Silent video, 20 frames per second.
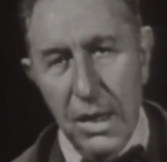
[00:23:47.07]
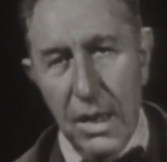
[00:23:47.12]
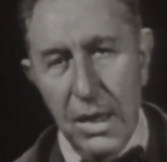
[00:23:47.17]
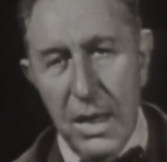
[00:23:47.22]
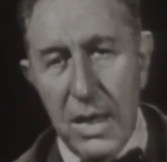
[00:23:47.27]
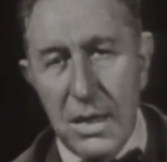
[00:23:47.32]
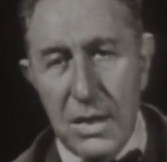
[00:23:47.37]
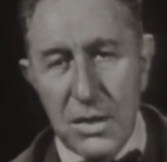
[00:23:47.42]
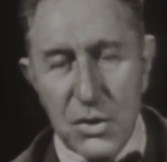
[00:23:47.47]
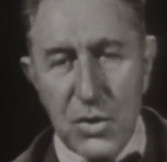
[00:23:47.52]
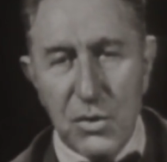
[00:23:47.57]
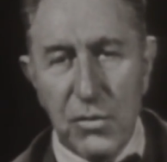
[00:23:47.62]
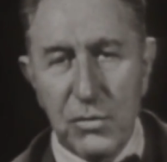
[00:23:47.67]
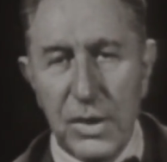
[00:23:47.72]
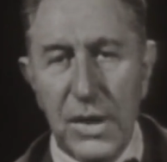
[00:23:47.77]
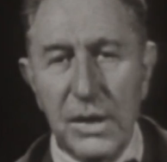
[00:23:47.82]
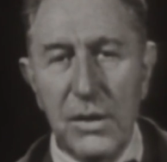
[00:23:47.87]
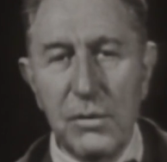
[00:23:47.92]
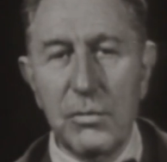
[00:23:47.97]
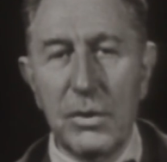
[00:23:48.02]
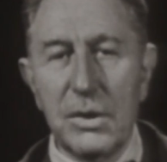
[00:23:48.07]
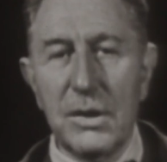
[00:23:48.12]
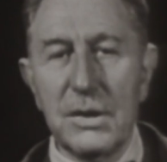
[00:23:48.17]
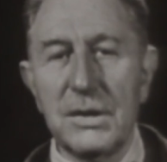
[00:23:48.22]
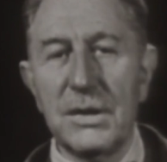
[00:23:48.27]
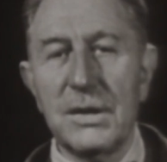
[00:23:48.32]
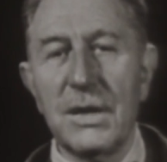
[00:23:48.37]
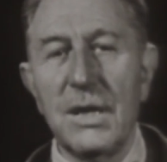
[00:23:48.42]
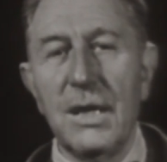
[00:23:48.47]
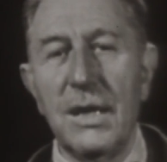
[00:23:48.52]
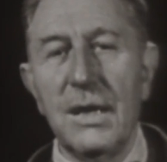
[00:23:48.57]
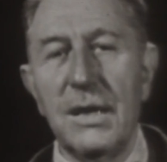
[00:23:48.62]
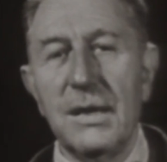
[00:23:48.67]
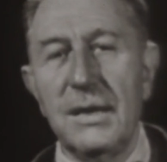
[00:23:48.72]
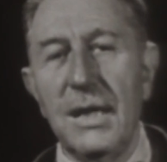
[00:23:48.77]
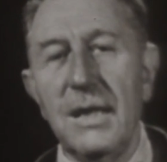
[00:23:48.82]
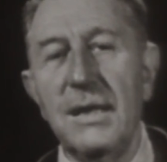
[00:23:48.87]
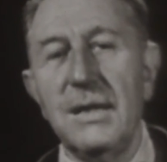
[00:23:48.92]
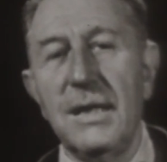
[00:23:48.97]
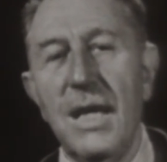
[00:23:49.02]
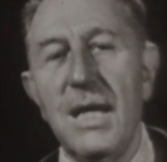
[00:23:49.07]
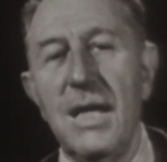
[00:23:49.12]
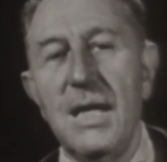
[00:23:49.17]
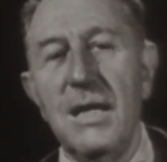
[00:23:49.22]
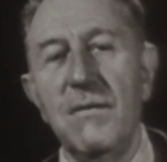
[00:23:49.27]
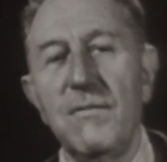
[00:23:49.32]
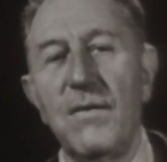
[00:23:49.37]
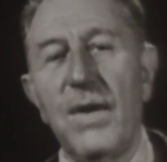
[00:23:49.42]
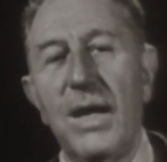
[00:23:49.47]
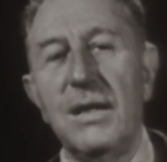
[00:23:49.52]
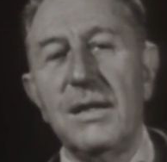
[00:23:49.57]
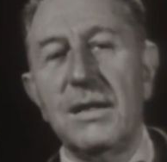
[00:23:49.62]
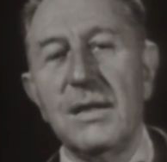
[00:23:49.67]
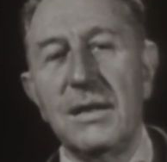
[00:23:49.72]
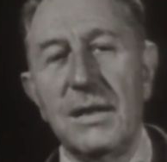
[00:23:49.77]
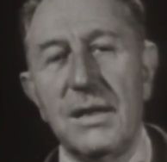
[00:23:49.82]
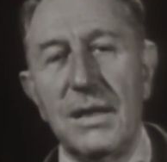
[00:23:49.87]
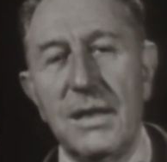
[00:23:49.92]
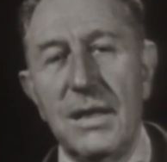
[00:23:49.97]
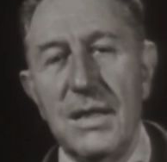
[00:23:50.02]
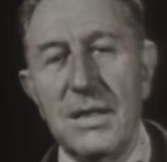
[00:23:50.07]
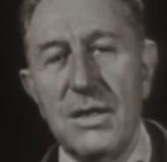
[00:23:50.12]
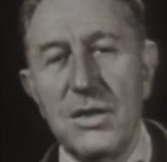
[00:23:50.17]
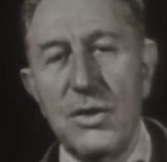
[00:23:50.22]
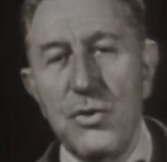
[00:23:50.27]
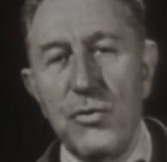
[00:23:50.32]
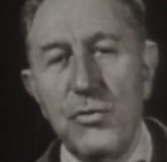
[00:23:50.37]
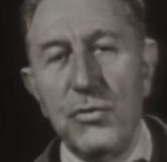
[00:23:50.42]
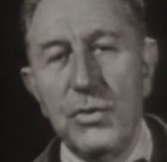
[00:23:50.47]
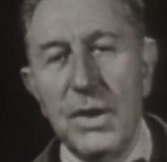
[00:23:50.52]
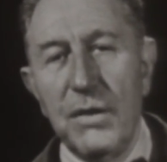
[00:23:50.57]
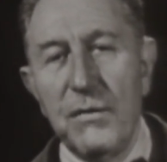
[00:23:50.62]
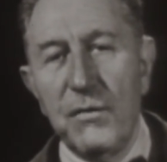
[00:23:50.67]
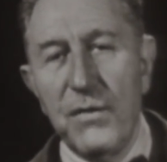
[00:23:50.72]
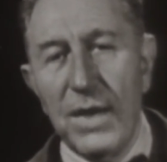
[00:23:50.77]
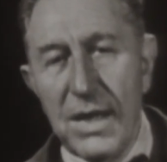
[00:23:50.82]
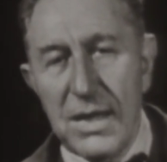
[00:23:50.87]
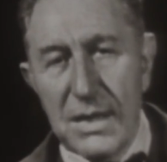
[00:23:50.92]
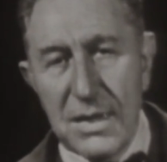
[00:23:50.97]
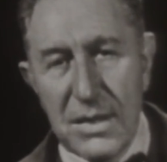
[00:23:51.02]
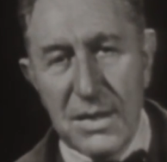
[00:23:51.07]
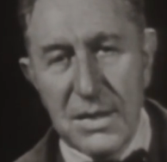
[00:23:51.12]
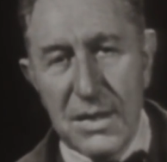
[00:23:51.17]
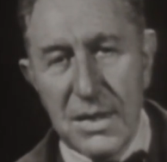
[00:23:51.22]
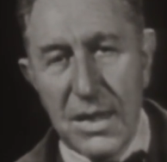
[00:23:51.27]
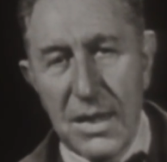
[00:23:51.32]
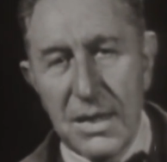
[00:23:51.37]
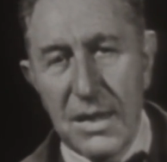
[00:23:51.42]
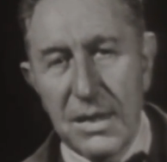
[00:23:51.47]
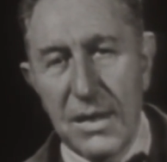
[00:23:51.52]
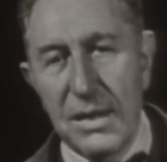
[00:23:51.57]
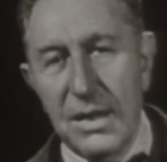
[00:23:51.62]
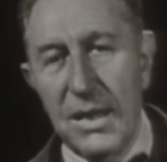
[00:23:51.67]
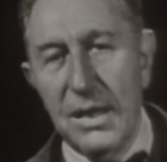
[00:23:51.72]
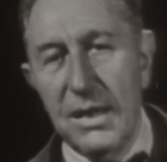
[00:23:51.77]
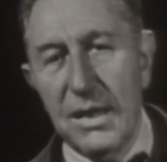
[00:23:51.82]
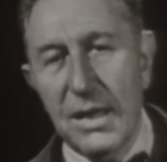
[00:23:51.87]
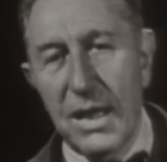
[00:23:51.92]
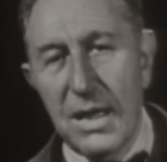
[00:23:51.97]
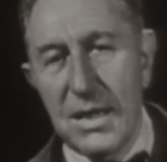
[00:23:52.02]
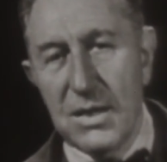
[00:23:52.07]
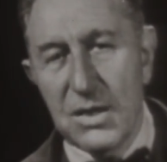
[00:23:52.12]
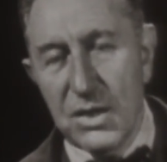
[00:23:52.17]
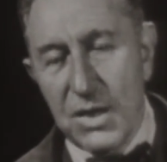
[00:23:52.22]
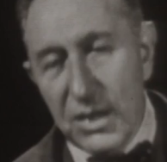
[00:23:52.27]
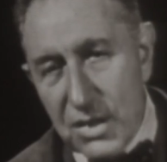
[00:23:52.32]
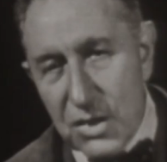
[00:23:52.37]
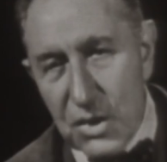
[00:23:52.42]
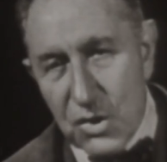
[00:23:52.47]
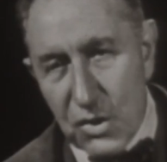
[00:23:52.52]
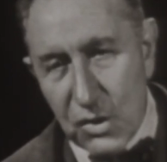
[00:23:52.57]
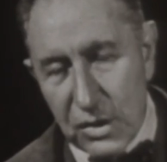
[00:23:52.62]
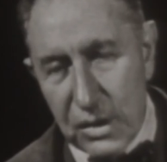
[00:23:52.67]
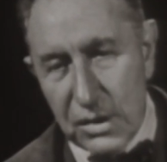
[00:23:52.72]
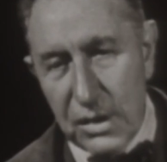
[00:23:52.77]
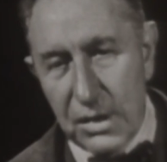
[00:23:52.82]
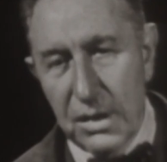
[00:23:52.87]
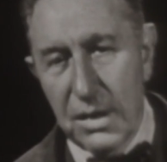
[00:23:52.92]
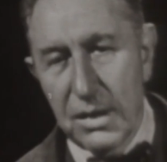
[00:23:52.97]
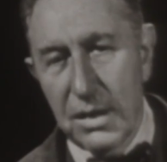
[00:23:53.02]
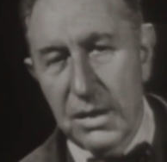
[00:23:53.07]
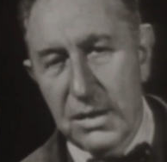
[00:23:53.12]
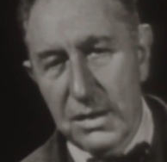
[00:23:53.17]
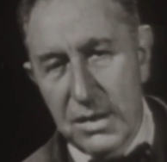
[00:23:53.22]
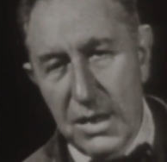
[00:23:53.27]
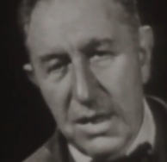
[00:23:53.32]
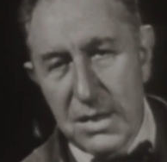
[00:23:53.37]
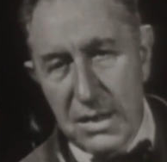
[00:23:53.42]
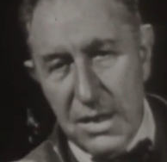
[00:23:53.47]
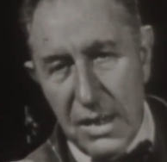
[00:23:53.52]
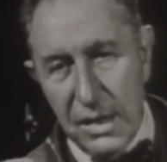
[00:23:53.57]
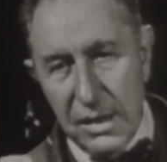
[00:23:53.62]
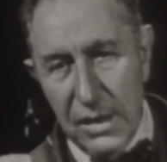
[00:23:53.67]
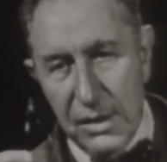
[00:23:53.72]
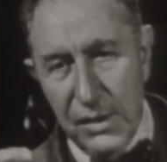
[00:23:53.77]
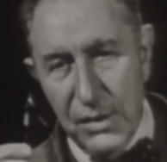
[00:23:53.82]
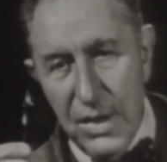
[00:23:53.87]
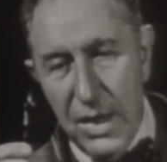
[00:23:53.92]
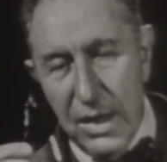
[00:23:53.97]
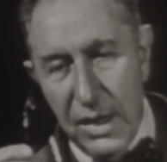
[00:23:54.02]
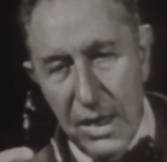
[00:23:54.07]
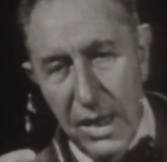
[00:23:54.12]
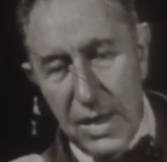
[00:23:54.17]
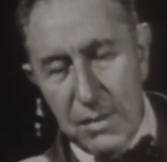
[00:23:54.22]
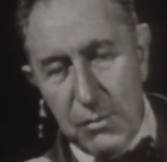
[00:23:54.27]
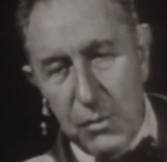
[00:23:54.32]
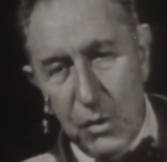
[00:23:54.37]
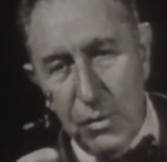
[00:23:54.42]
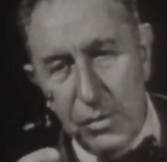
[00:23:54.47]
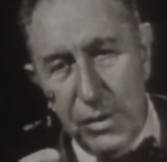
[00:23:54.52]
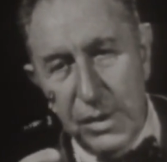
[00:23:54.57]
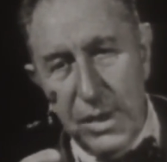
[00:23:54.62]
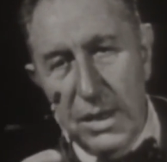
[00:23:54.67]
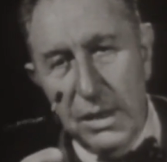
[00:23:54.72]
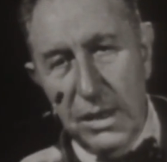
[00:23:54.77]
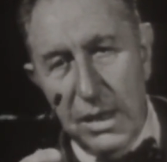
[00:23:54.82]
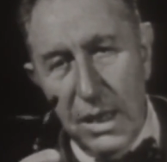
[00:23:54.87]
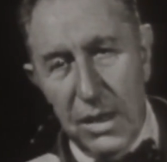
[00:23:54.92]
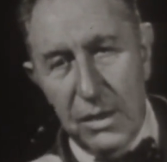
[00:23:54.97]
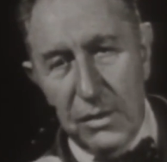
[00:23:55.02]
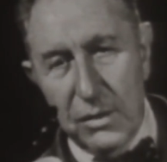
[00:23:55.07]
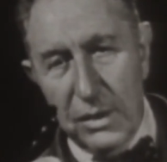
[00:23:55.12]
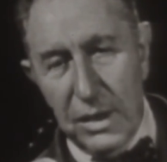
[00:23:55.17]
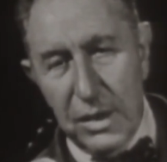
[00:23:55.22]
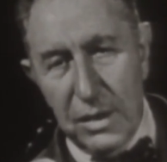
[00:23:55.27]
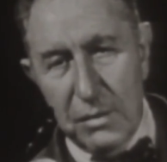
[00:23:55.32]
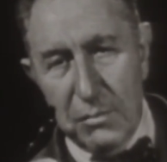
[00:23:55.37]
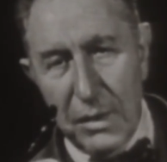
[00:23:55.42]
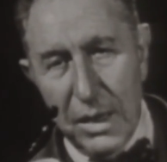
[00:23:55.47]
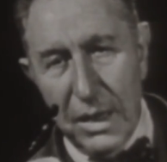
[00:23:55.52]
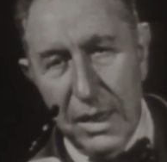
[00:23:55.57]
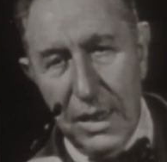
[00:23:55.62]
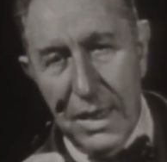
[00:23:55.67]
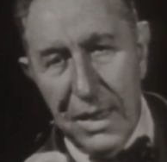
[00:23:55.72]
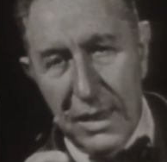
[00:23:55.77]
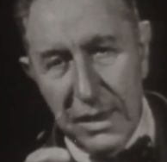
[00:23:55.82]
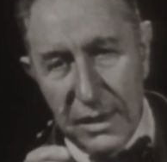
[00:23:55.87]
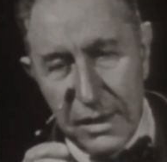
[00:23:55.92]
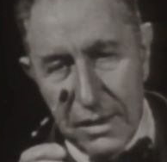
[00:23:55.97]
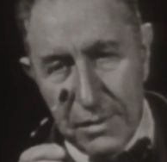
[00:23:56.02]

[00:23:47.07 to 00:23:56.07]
And so it was that they invited this new device, the transistor, this little thing I'm holding now in my hand.